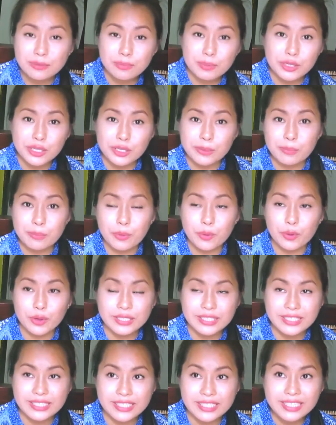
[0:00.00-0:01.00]
is pretty
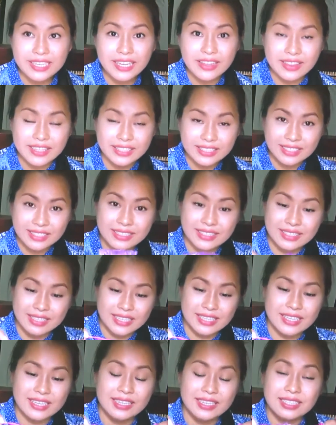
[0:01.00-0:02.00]
important. This is
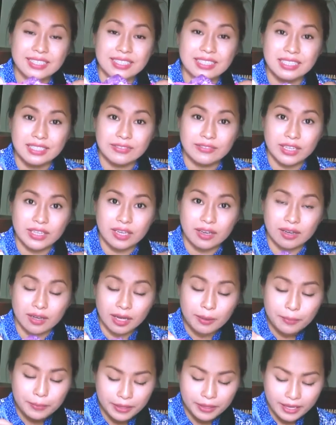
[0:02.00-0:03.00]
the Diva
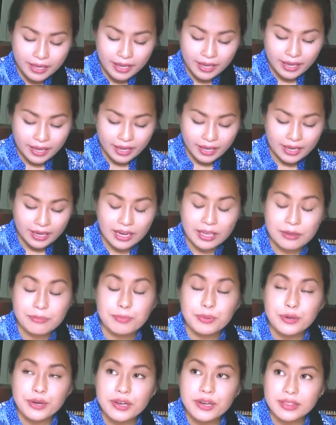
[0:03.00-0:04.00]
Cup. And I
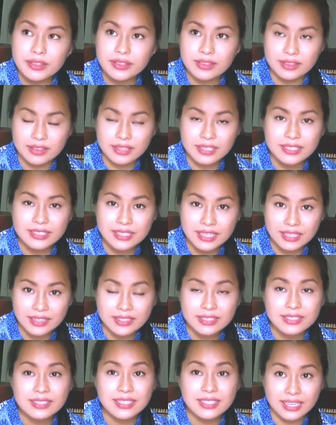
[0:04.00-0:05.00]
put this
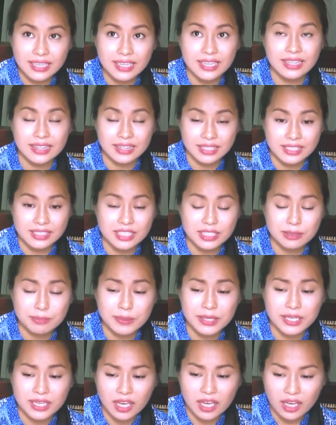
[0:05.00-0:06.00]
in the second list
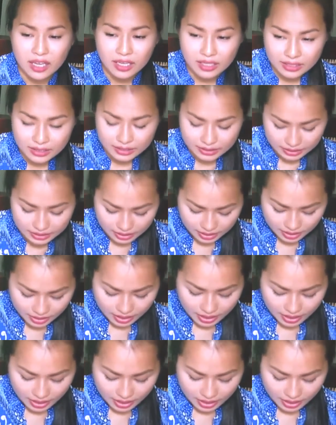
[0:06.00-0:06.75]
because